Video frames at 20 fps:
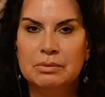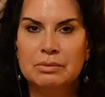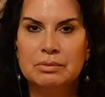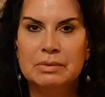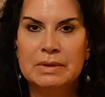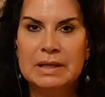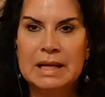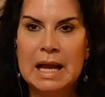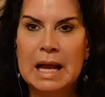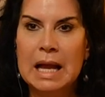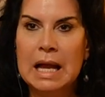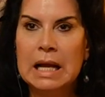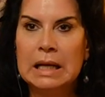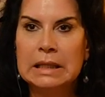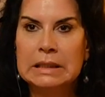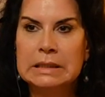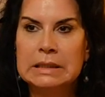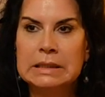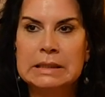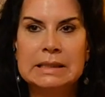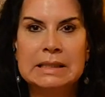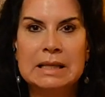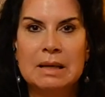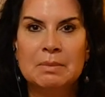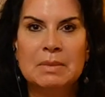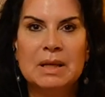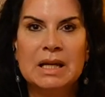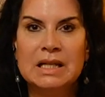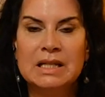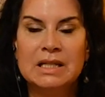react to
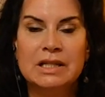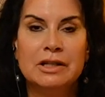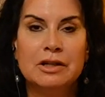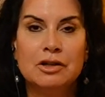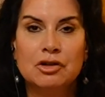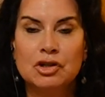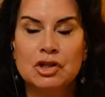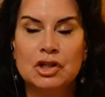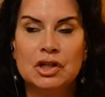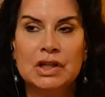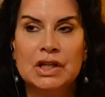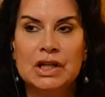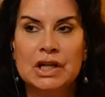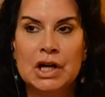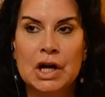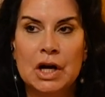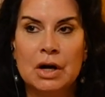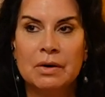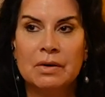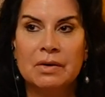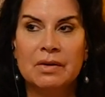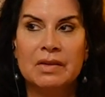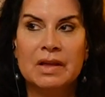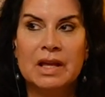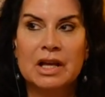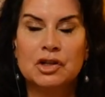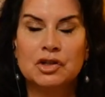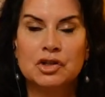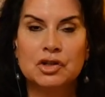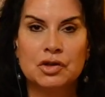some condition in our the
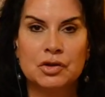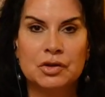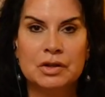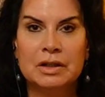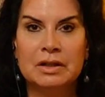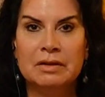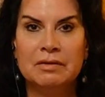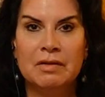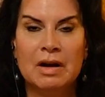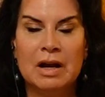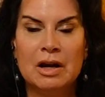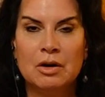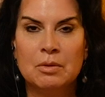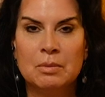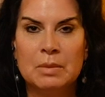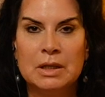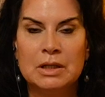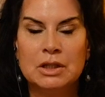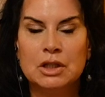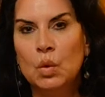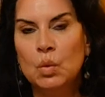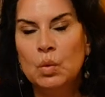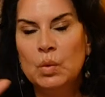external environment,